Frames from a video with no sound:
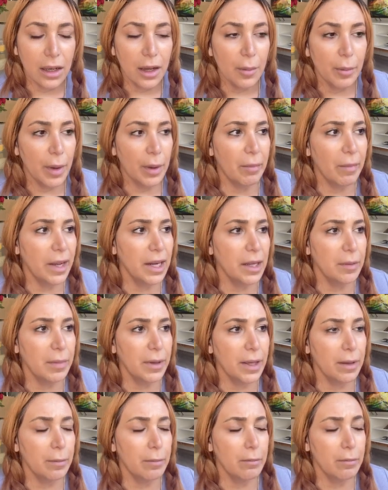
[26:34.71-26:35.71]
but
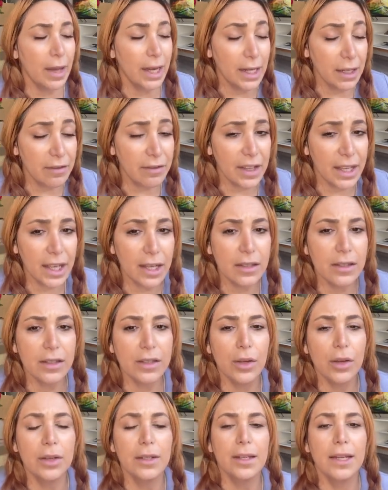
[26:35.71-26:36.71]
many vegans
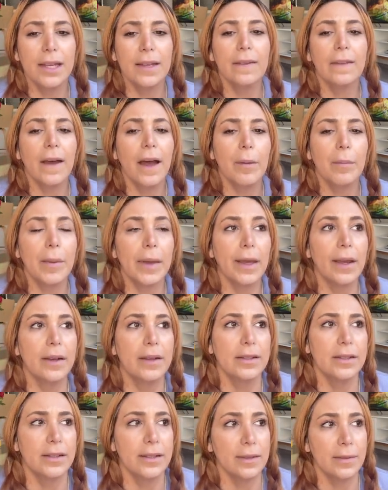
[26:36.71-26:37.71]
don't need that
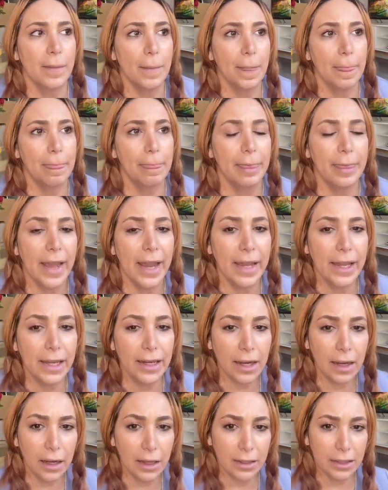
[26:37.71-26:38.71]
because they eat
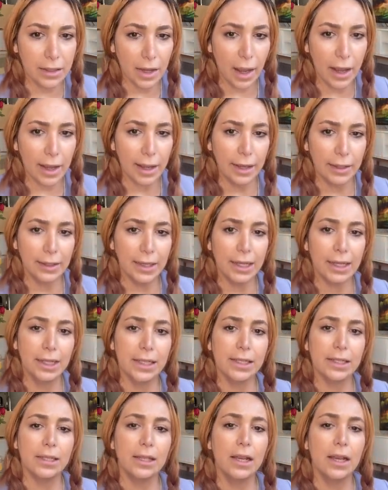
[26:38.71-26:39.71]
a diet that
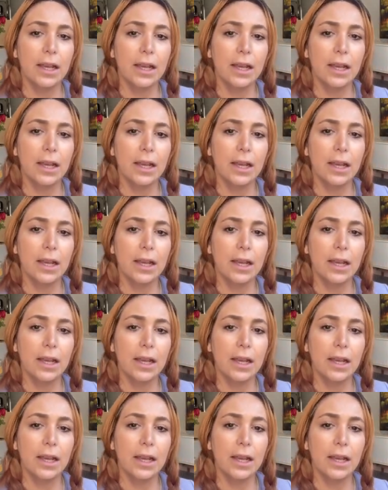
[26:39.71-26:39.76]
is